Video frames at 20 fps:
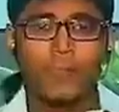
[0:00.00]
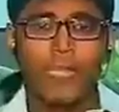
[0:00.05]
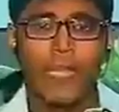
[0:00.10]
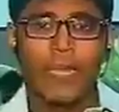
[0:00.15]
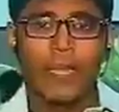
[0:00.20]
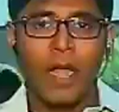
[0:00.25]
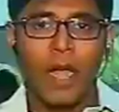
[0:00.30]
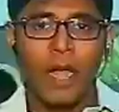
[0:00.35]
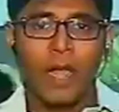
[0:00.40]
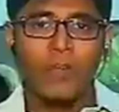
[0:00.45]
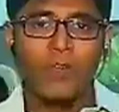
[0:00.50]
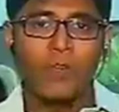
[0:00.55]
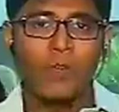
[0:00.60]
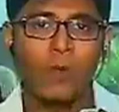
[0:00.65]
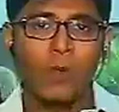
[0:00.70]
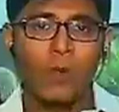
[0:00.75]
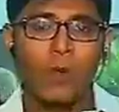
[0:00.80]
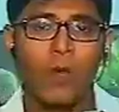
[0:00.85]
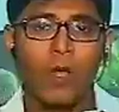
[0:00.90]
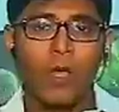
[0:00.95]
there are
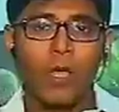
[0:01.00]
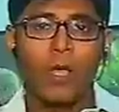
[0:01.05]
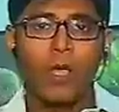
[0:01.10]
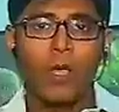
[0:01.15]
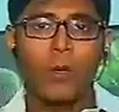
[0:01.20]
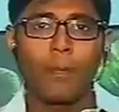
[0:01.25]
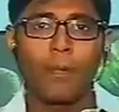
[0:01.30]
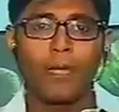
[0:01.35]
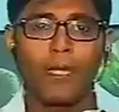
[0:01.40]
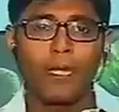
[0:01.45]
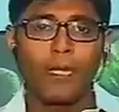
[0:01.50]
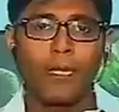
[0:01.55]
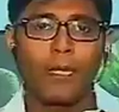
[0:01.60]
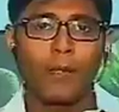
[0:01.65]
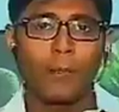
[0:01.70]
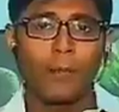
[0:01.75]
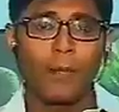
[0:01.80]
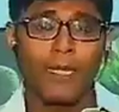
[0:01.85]
no uh, particular